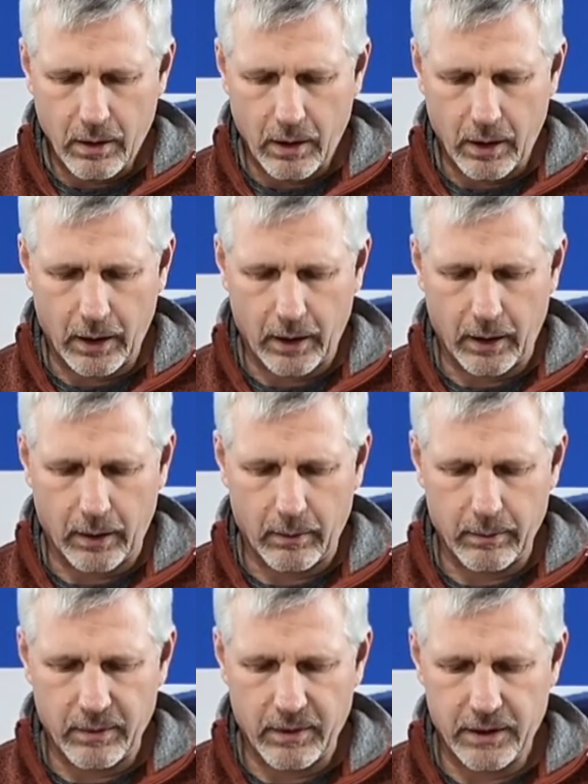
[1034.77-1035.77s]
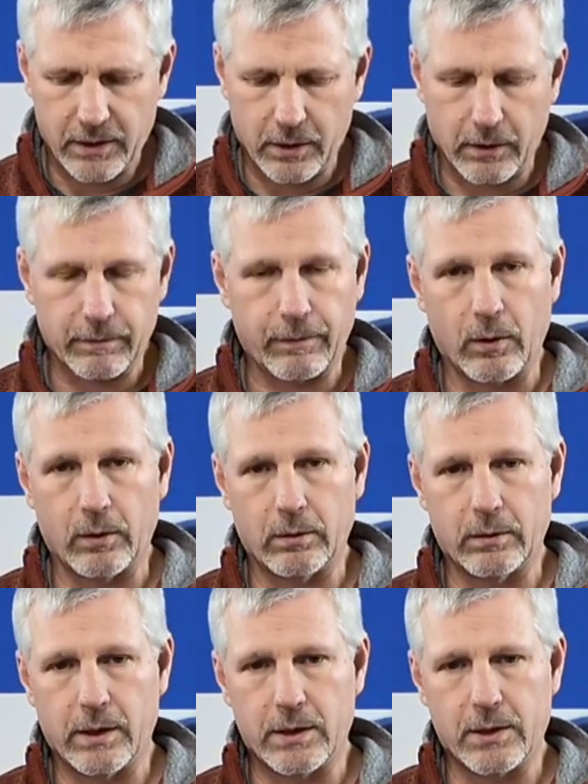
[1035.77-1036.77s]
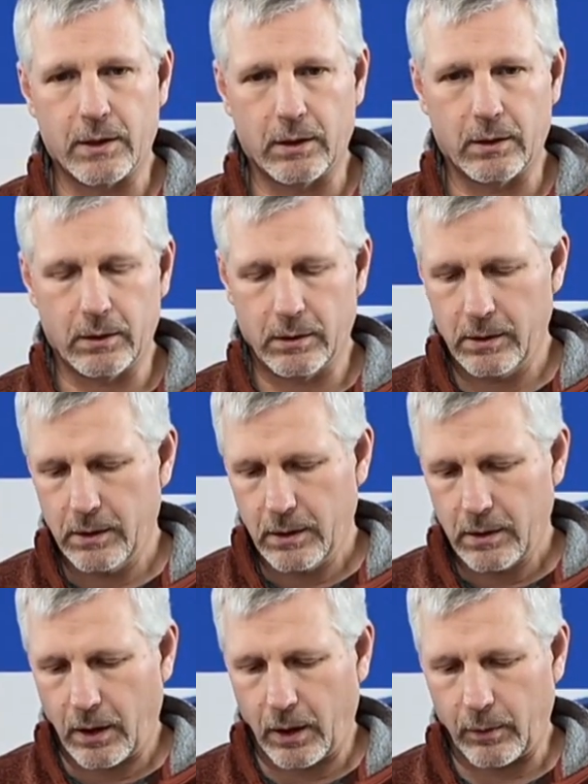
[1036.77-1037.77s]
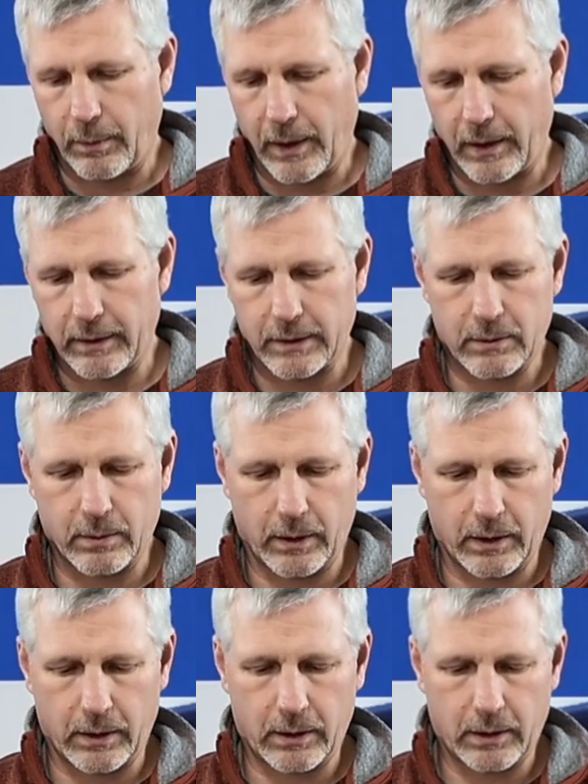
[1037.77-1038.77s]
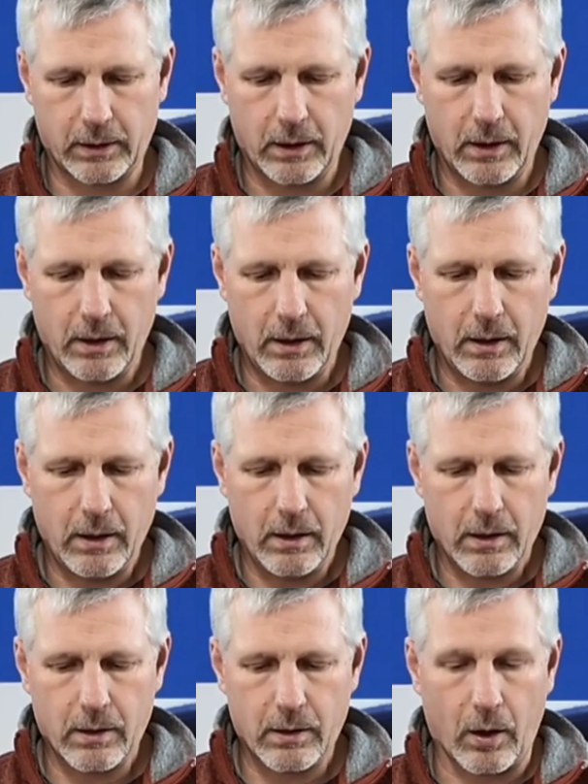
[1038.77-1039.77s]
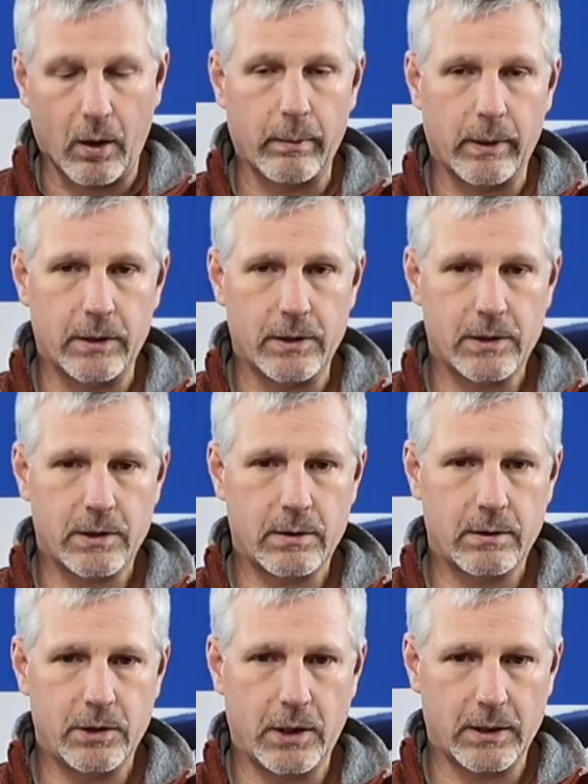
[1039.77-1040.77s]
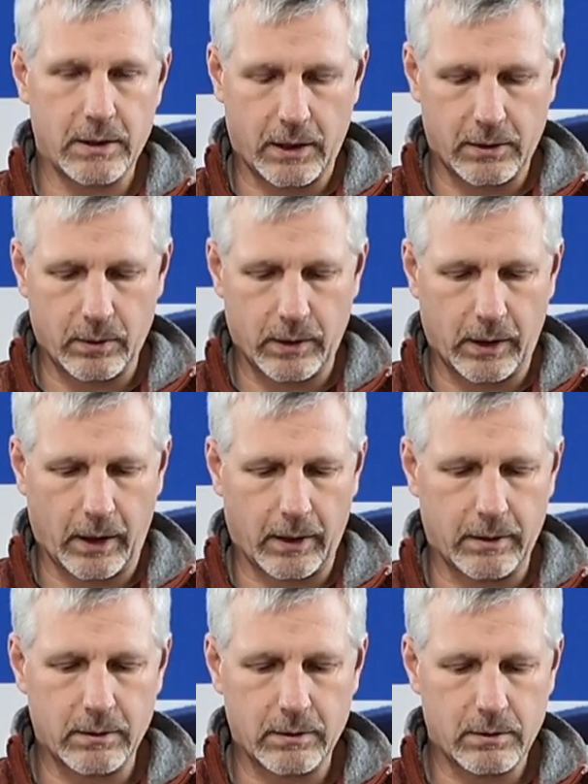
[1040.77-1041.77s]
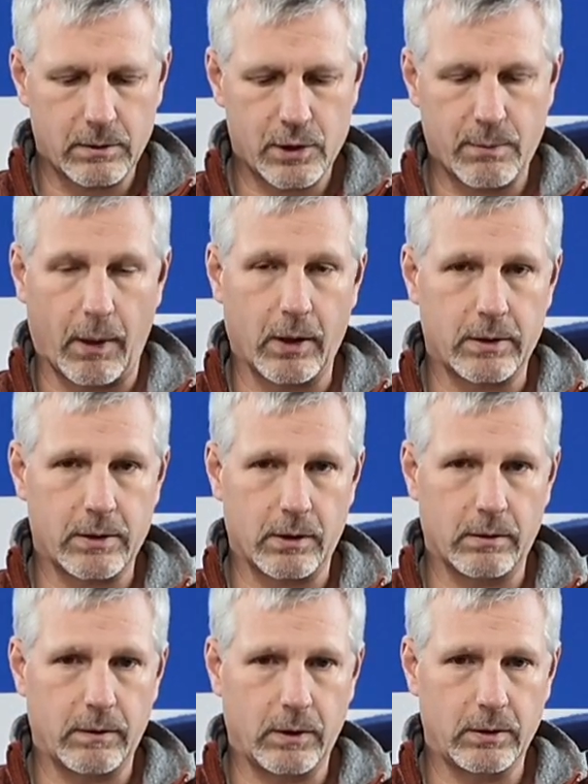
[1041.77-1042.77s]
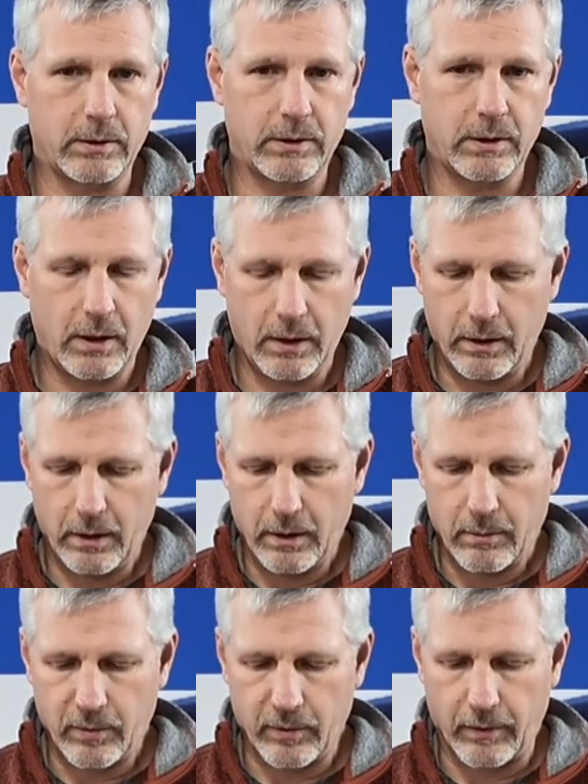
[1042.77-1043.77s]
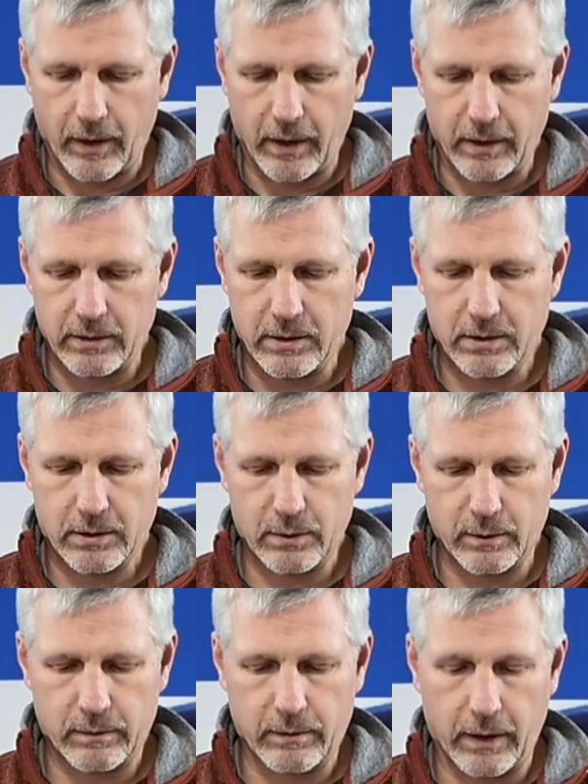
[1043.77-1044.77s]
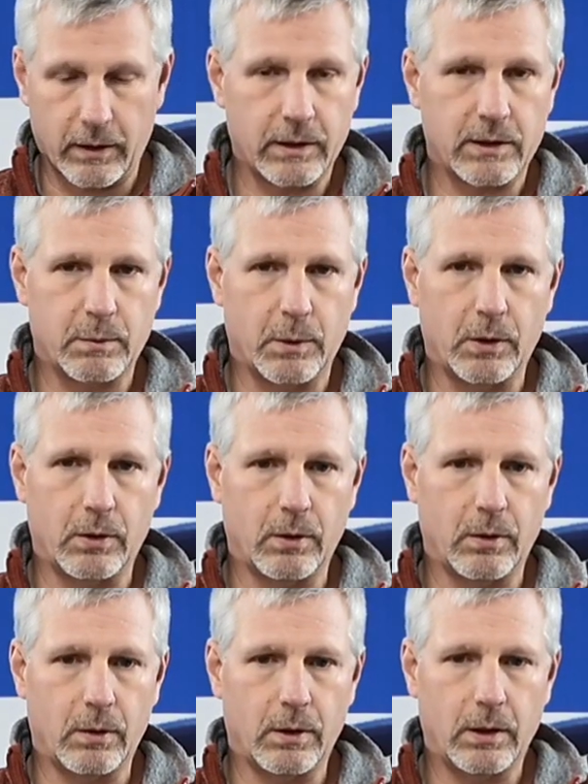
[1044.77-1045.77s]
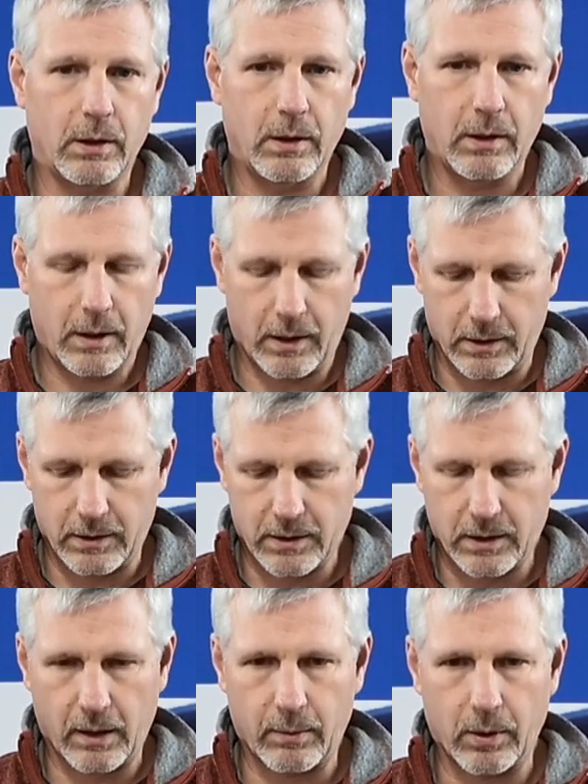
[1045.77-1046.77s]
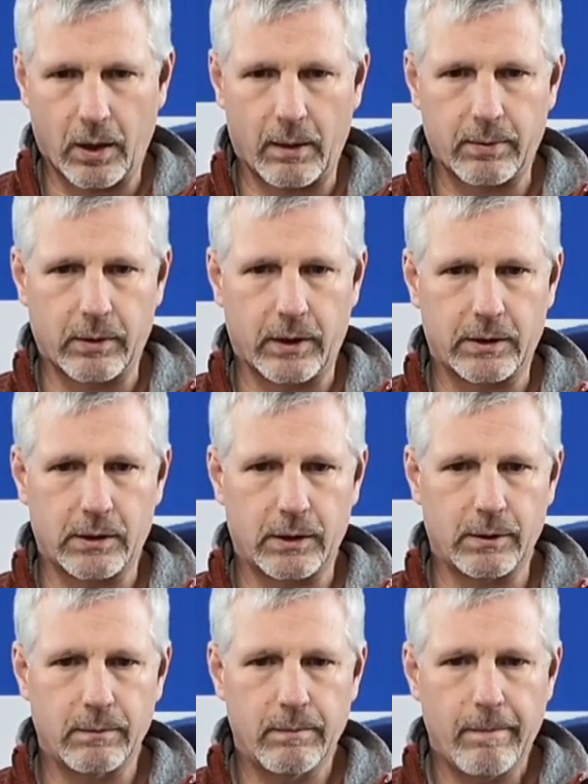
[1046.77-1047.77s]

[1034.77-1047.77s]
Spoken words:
These are full digital autopilots with Garmin's GSA28 smart servos. Provides very smooth and stable operation.